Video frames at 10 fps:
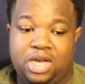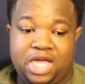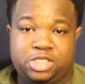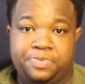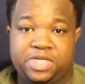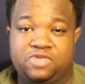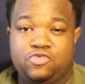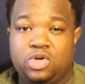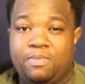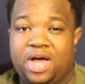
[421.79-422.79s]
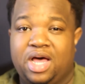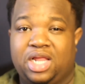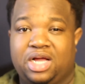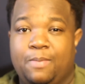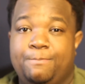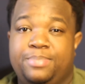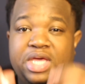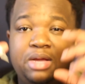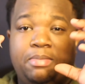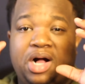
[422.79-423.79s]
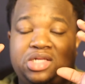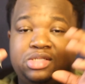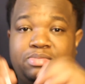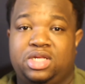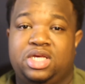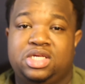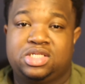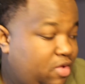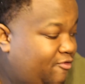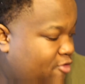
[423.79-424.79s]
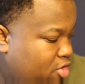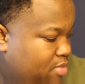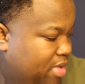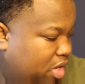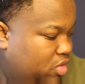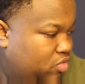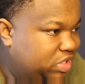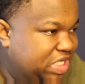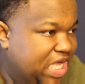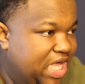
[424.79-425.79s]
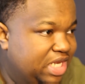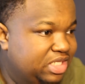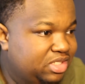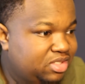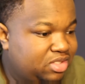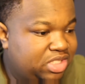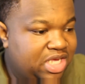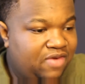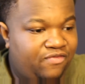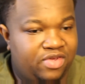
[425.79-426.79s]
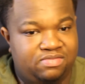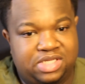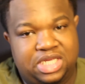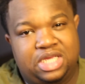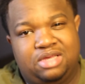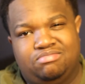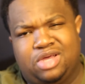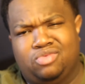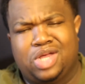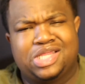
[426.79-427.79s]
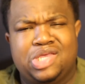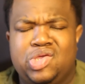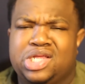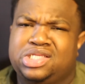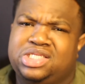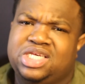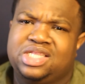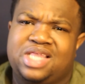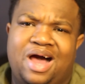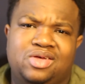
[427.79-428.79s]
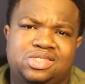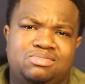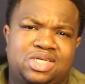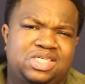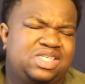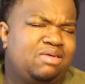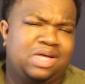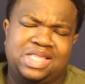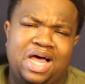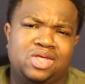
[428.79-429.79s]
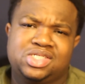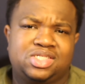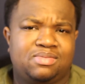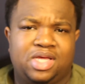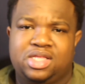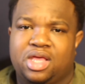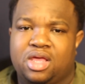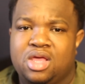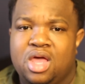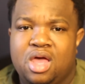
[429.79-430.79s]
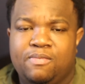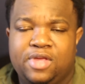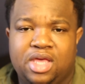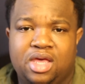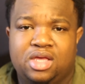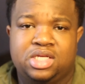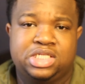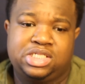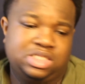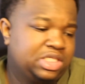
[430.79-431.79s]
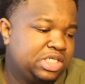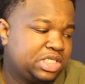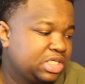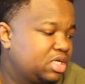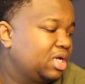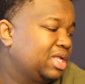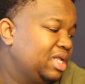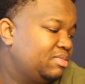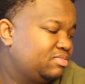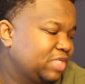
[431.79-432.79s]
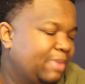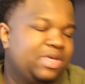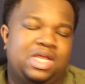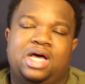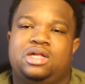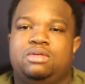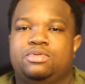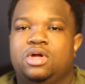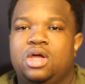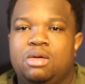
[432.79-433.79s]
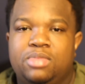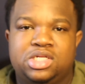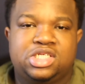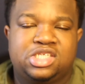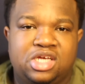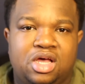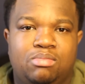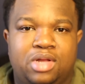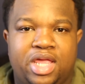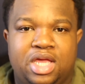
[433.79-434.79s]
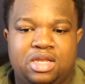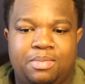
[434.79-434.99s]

not expensive. You could buy like a big box of blades for about 10, 15. I think you get 10,000 blades, something, 1,000, something like that. But yeah, it's just a good clip. I mean, not clipper, but it's just a good blade to